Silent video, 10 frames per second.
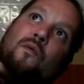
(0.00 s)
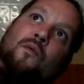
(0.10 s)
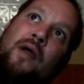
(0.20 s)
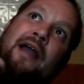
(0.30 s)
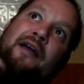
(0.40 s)

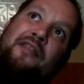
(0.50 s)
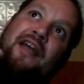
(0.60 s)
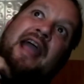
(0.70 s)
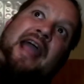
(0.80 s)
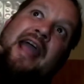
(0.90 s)
with
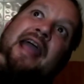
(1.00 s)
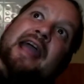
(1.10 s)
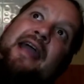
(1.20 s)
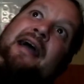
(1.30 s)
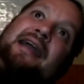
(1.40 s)

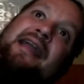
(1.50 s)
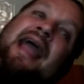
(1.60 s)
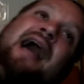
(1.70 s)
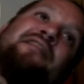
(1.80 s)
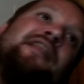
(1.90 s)
a
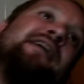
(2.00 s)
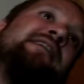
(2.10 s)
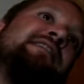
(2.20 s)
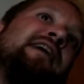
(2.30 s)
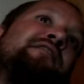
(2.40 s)
Catholic
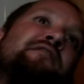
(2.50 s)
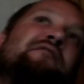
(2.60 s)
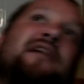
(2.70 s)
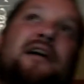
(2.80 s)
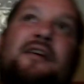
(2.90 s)
descended
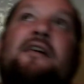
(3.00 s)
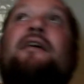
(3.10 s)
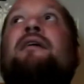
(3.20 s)
father,